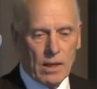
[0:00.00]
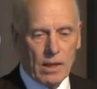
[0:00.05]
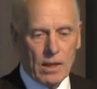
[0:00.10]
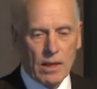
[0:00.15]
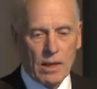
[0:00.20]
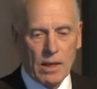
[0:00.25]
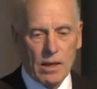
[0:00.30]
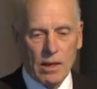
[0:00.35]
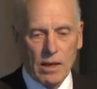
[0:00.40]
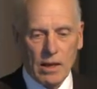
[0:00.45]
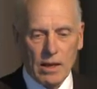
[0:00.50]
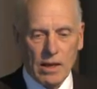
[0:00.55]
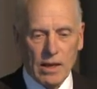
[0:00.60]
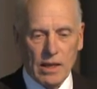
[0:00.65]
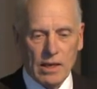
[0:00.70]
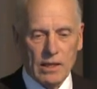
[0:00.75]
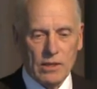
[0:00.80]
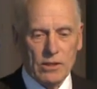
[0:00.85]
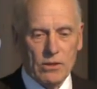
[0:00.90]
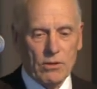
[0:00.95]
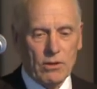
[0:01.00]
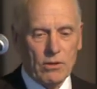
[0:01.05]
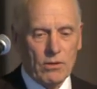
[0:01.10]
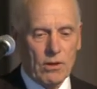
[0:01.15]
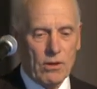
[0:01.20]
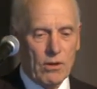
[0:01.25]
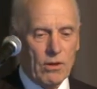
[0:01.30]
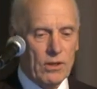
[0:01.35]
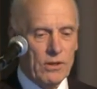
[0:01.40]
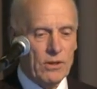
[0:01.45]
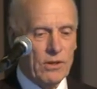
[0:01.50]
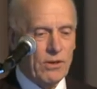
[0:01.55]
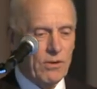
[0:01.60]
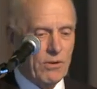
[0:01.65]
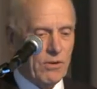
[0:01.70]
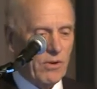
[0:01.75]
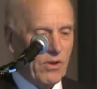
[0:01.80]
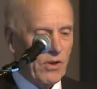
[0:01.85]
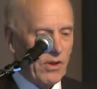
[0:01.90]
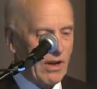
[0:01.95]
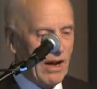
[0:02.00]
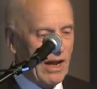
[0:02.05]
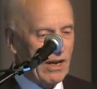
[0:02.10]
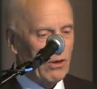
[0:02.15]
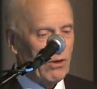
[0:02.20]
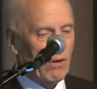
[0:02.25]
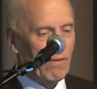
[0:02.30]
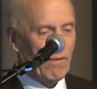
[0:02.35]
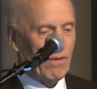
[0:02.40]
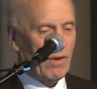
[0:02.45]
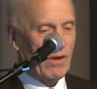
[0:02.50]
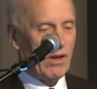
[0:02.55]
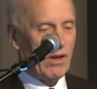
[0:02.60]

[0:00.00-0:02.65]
And it's also kind of